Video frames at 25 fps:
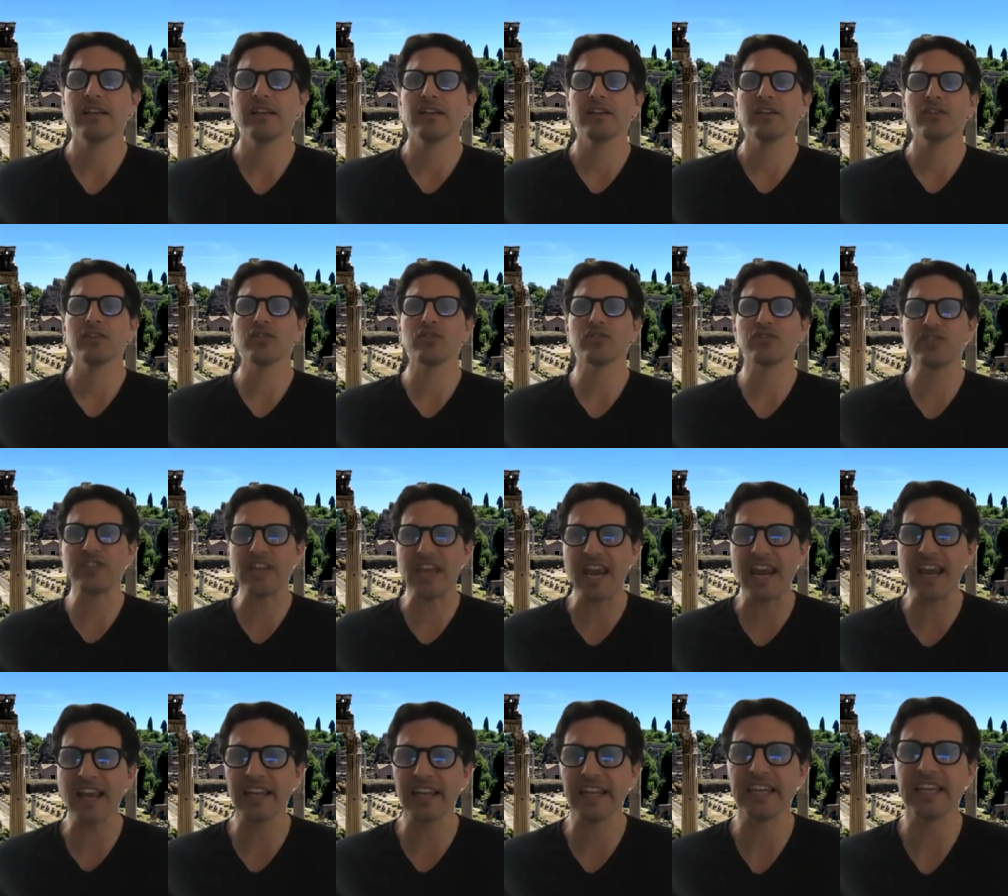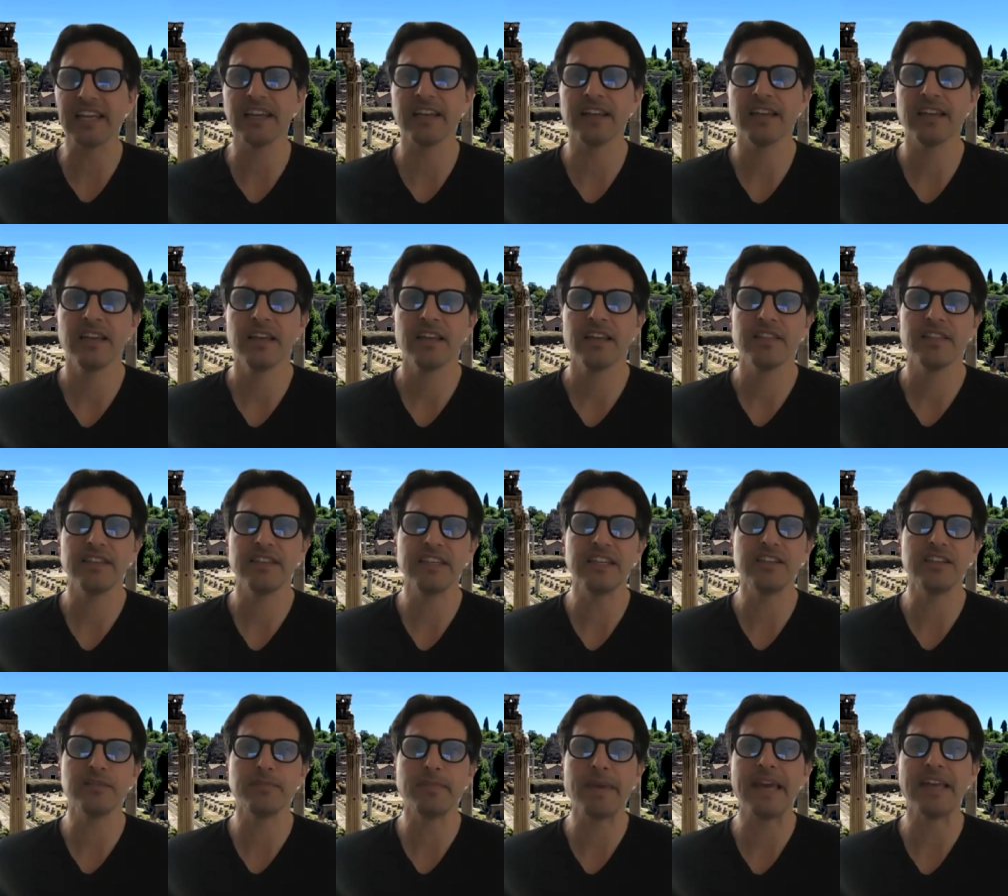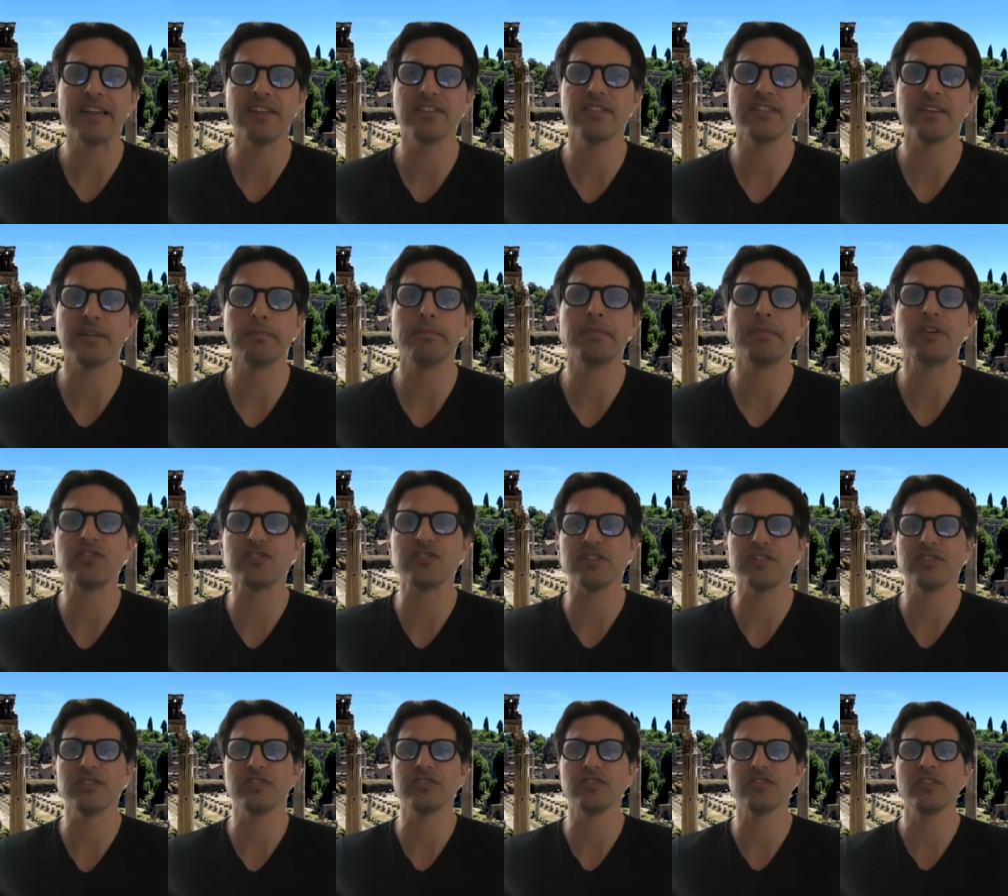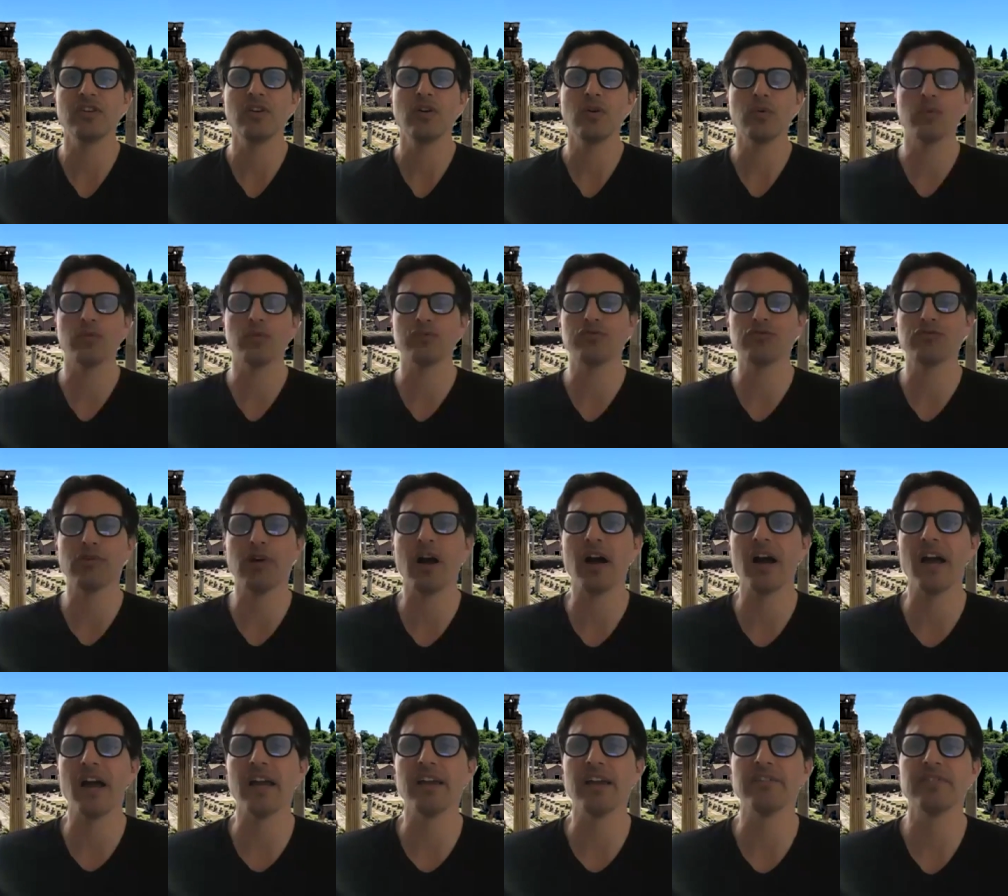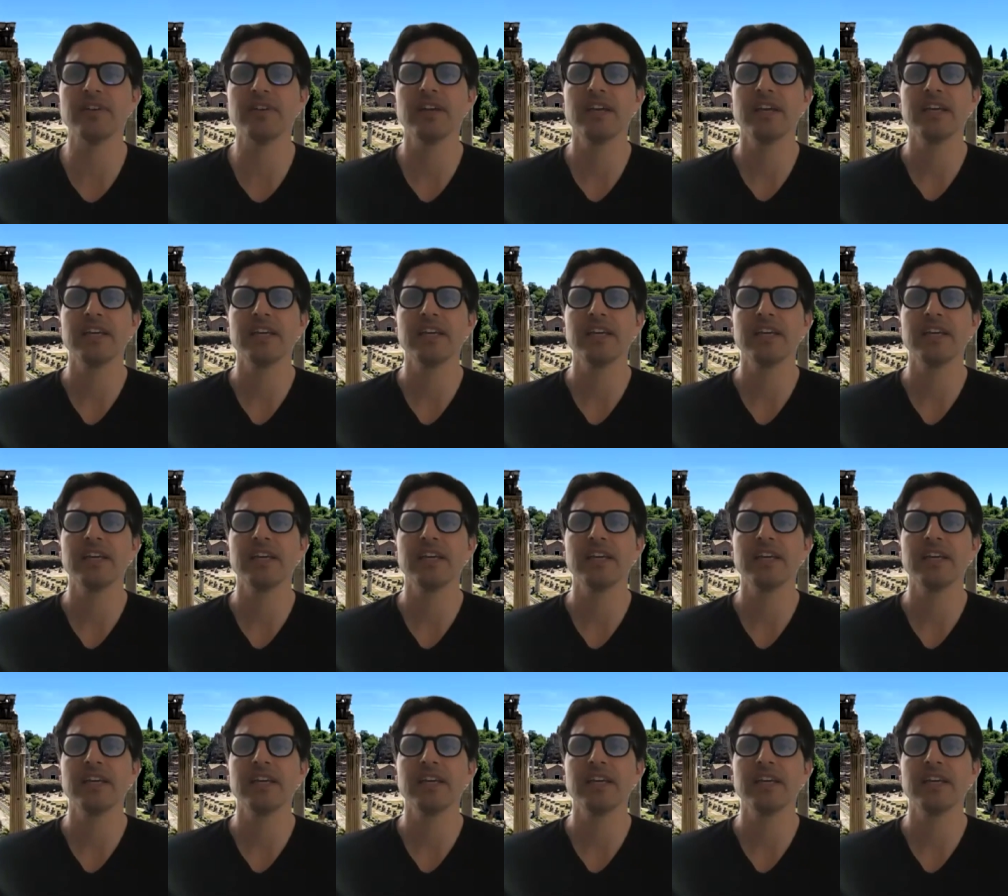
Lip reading: curtailing these men's ambitions or drive.